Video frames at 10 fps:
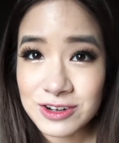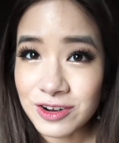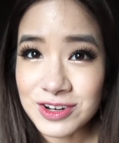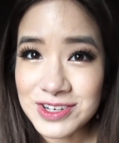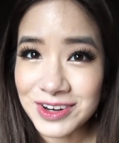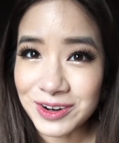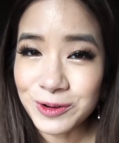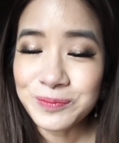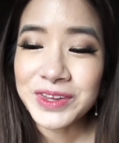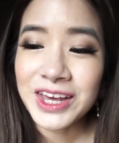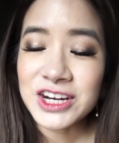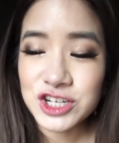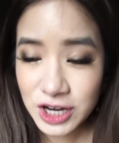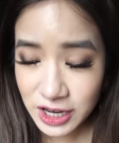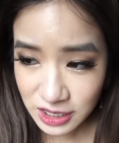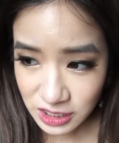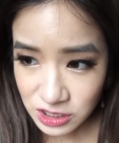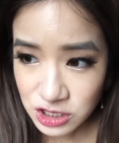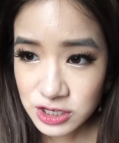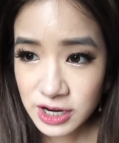to the hotel,
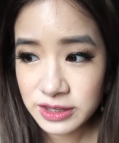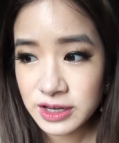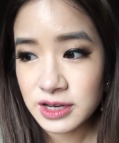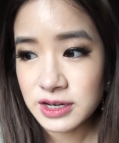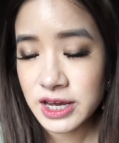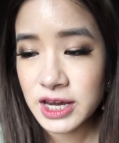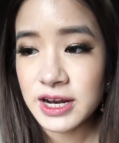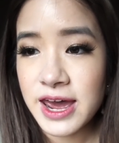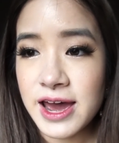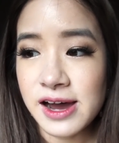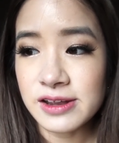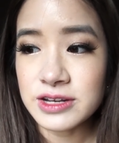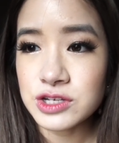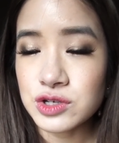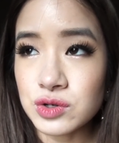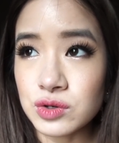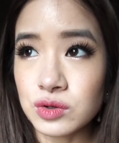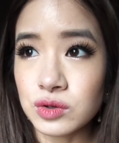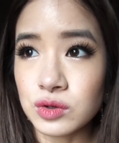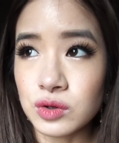change and then head out
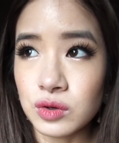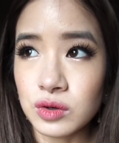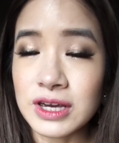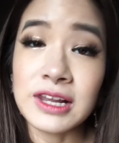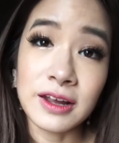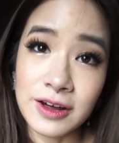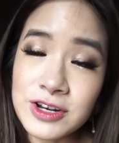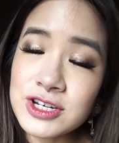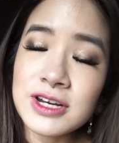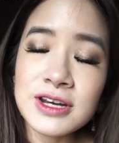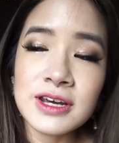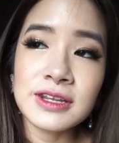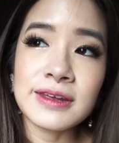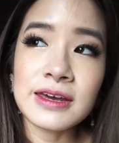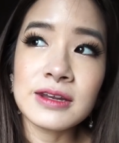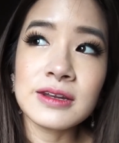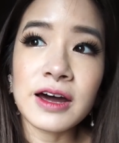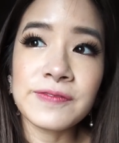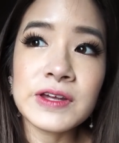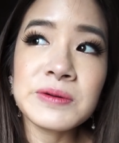to get lunch. Then
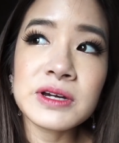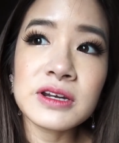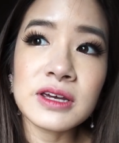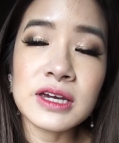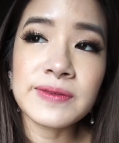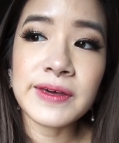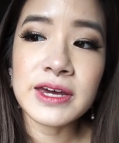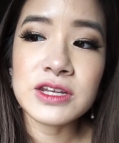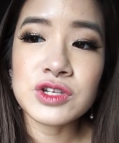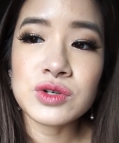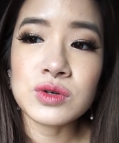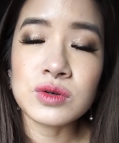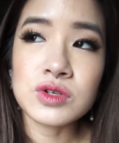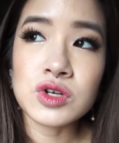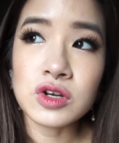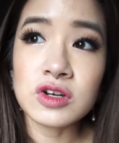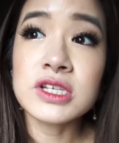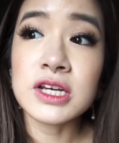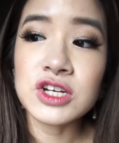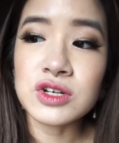I think we're going to either head to Tokyo
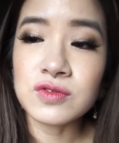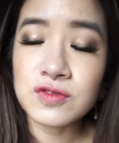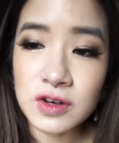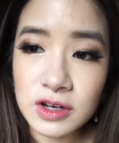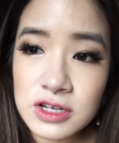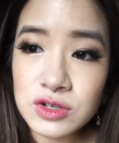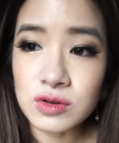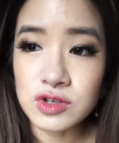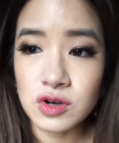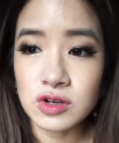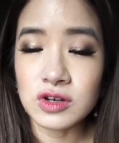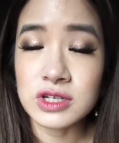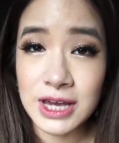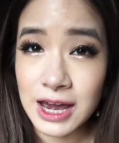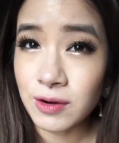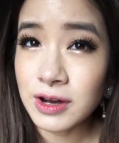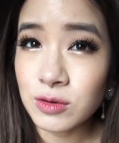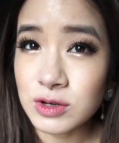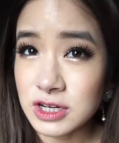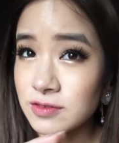Station first or Tokyo Tower,
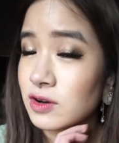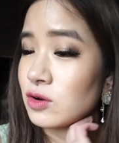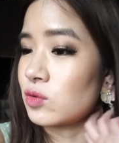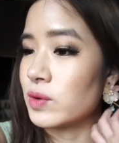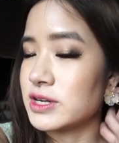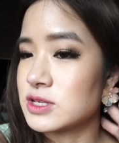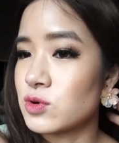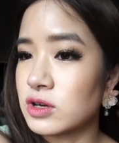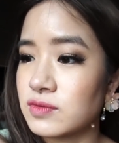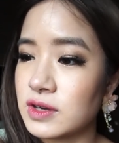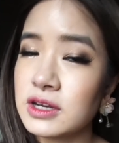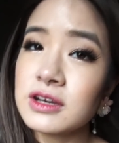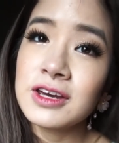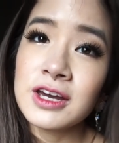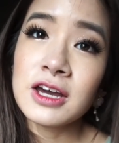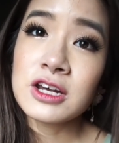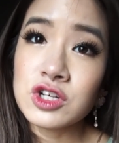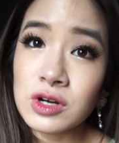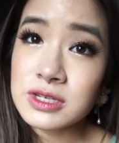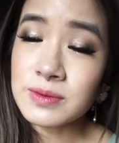whichever one is more convenient.
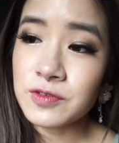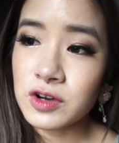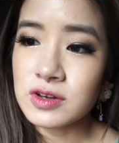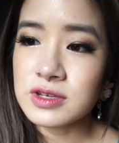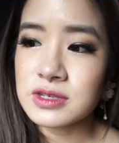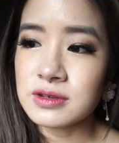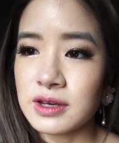Shoot some photos